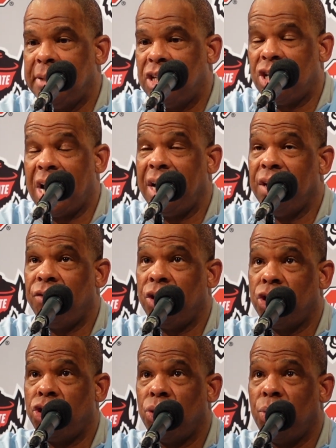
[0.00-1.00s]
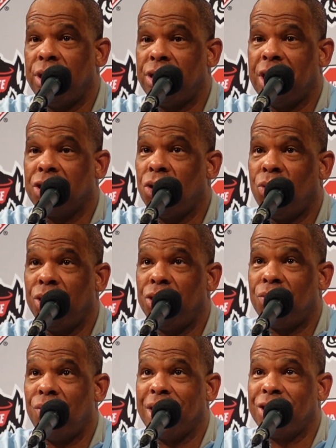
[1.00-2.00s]
it's not even a choice. That's the only
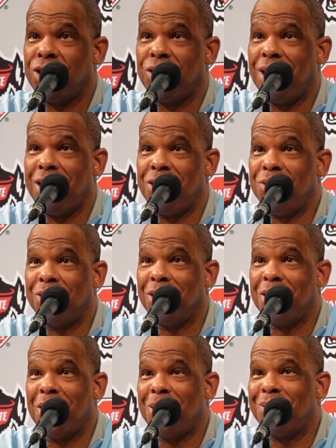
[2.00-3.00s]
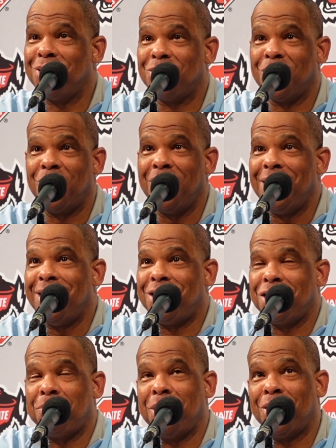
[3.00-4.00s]
direction that you can go. And so,
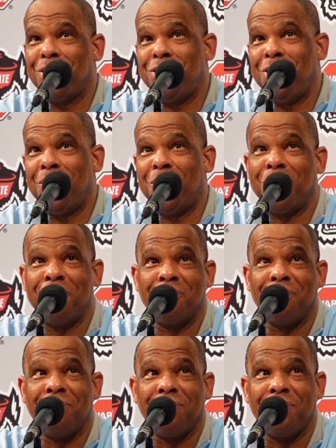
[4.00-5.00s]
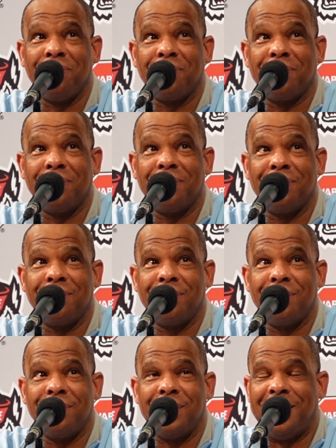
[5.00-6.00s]
just because you don't
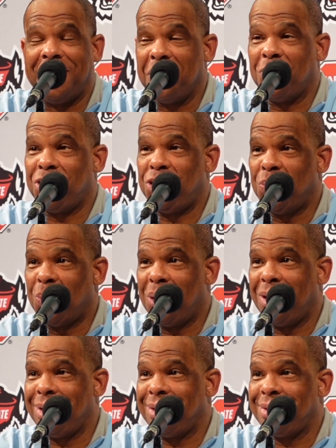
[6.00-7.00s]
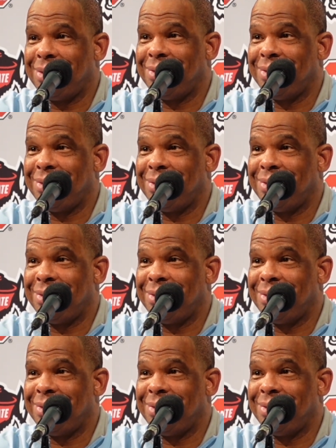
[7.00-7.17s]
get what you want